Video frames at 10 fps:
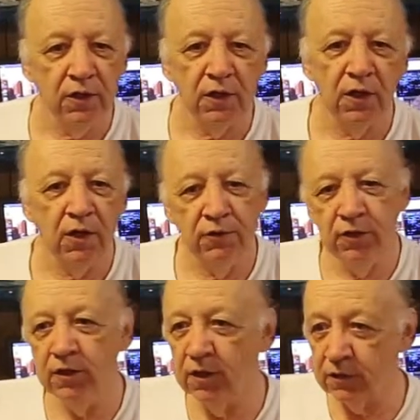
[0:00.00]
I
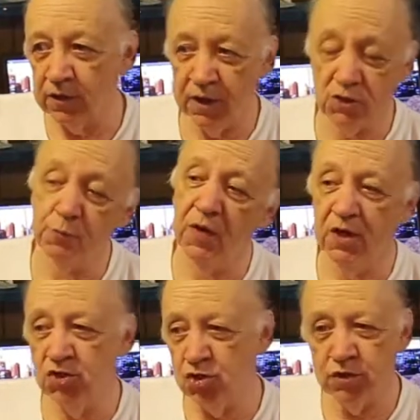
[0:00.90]
need to get the next
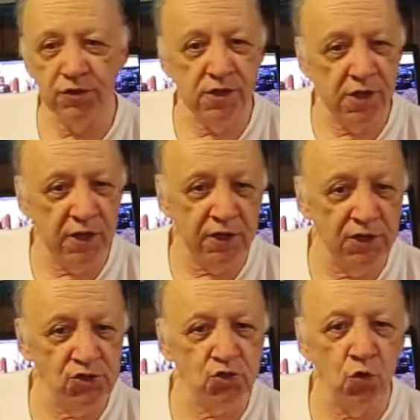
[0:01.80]
page in the
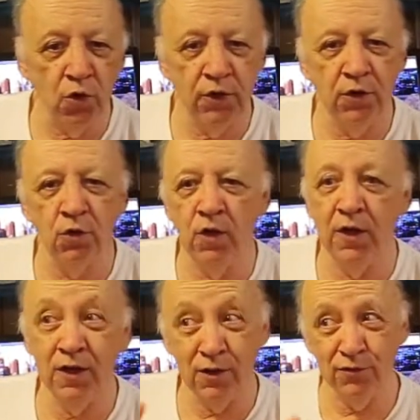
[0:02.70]
TNA story
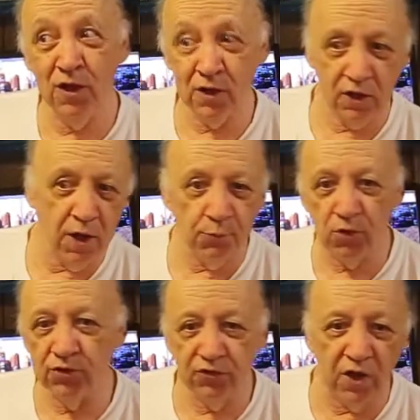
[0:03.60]
going, and I've got a
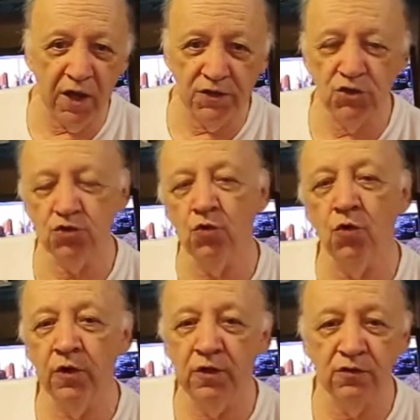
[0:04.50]
couple of side
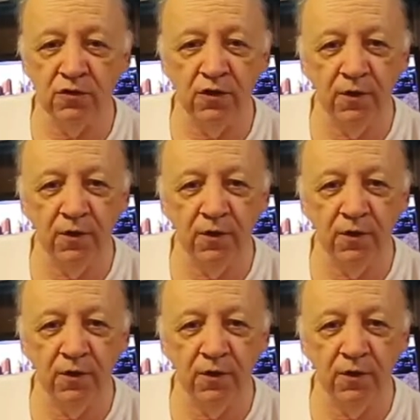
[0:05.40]
stories,